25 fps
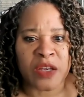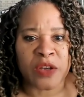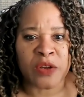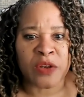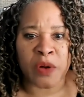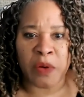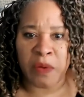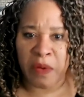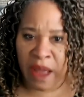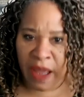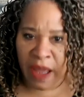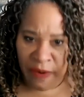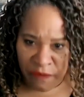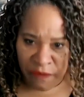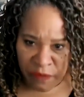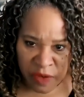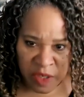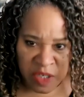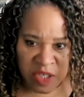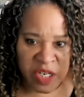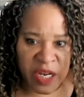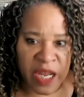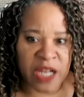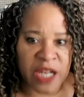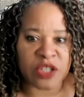You know,
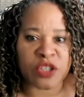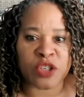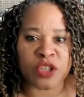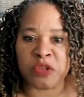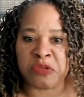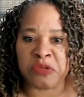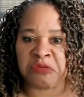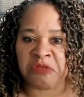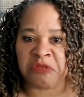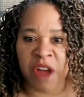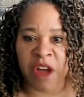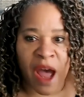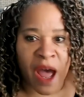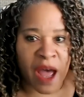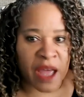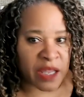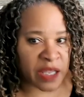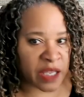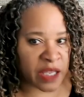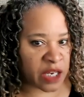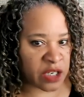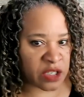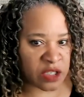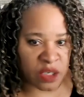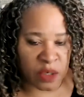every chance you
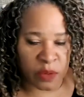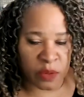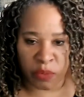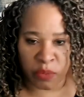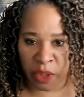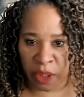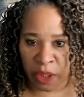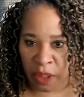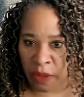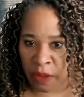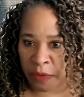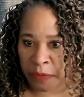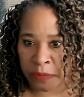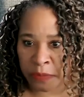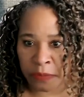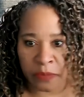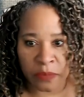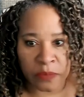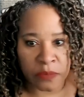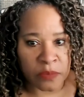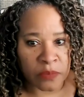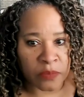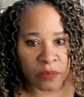got, get to Willow